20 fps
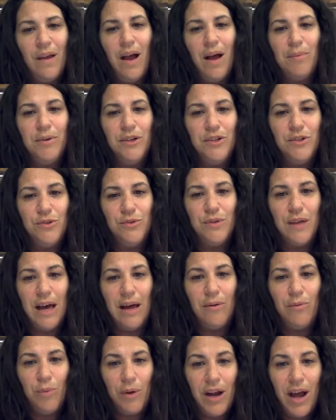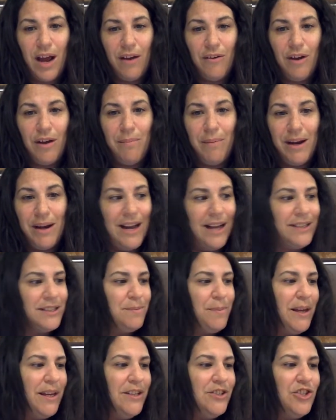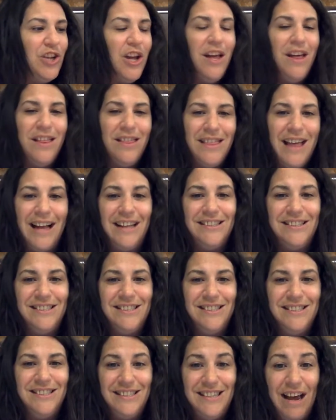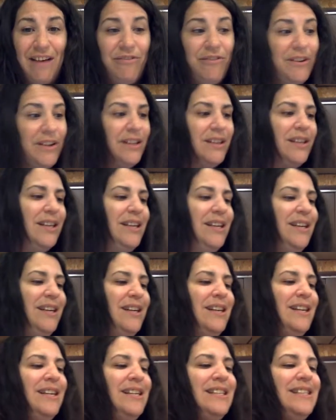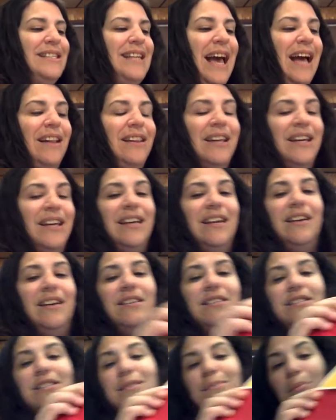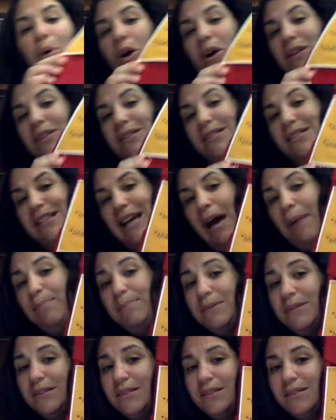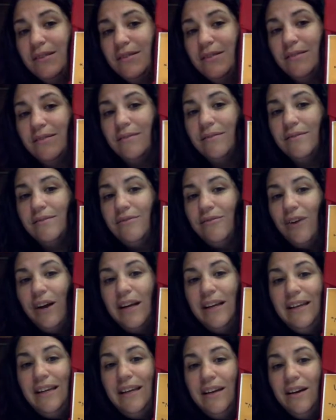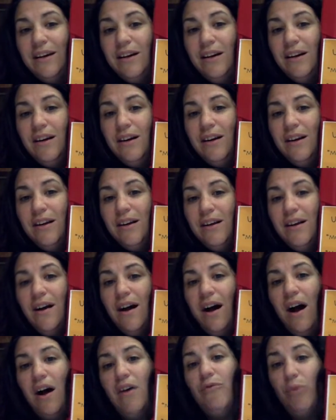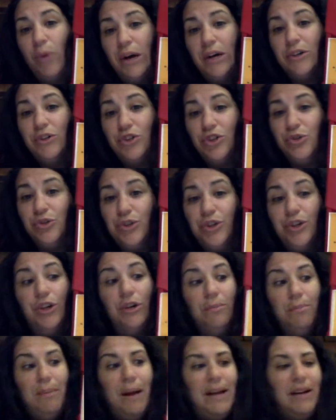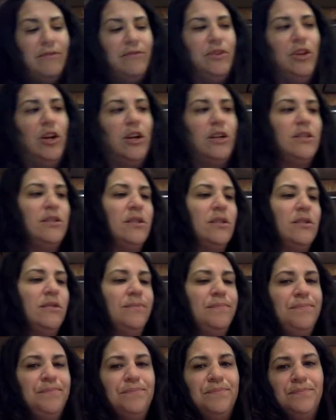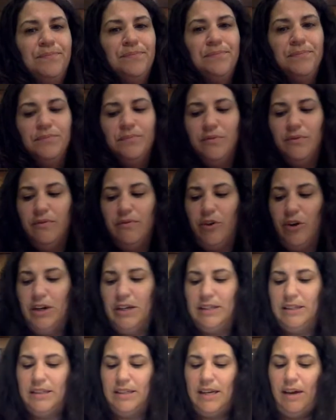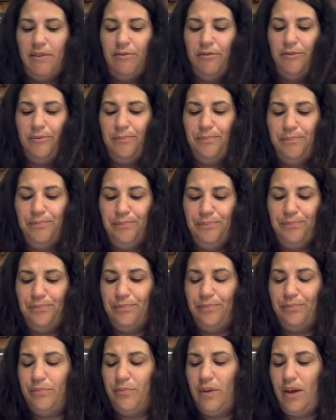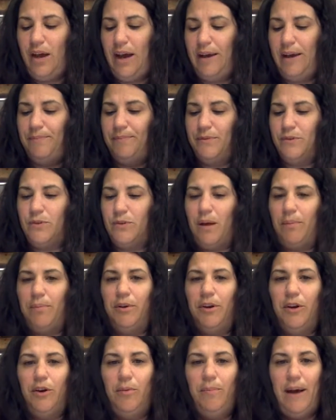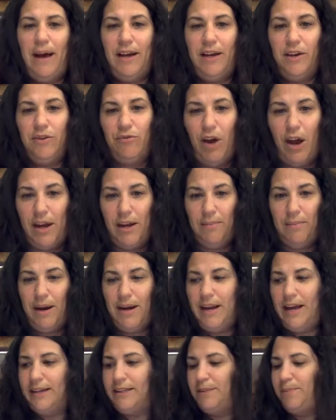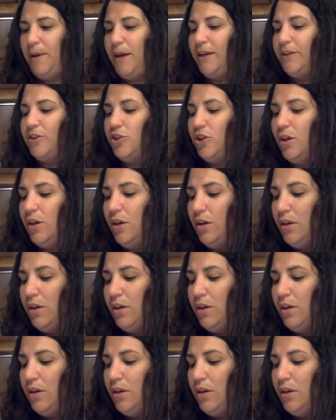I'm going to do that. When I write my next page, that's definitely telling small steps right here of where Junior might have looked for his stuff. Okay, so I'm going to go back and write my next page.